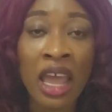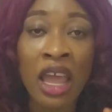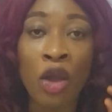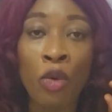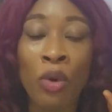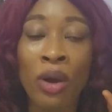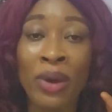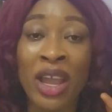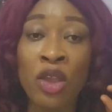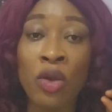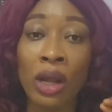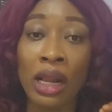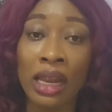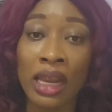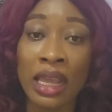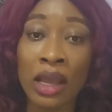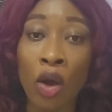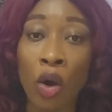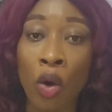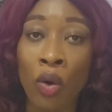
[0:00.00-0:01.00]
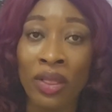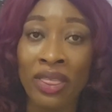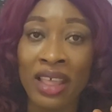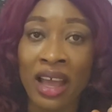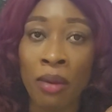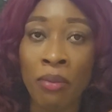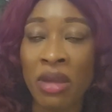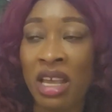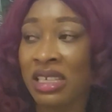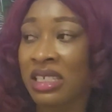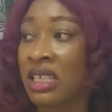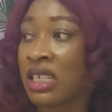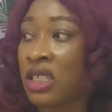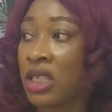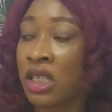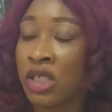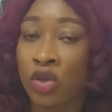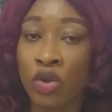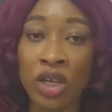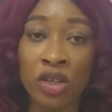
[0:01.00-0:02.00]
When you click on that message,
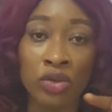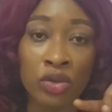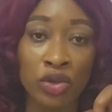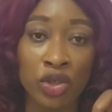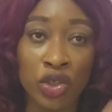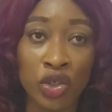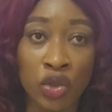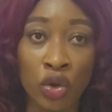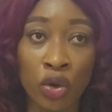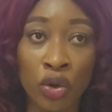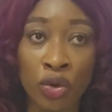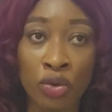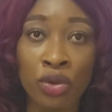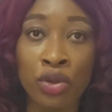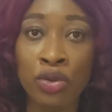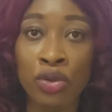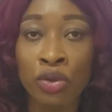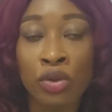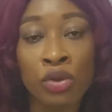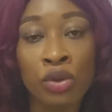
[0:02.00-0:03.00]
it's going to show you